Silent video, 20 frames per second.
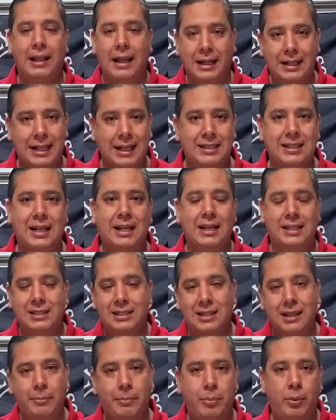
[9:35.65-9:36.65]
Like that's going to get
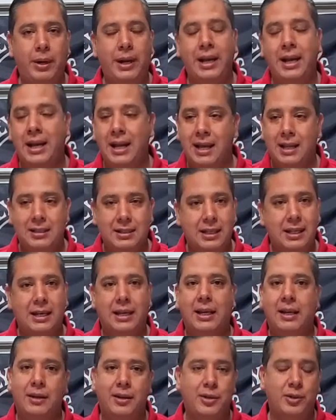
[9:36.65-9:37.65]
slippery, it's going
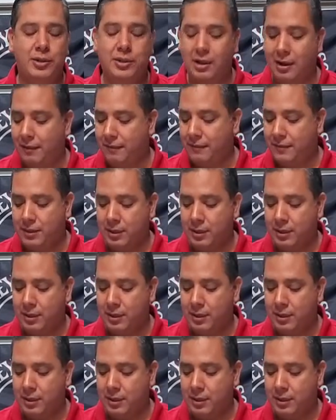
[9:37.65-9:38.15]
to get on your stuff.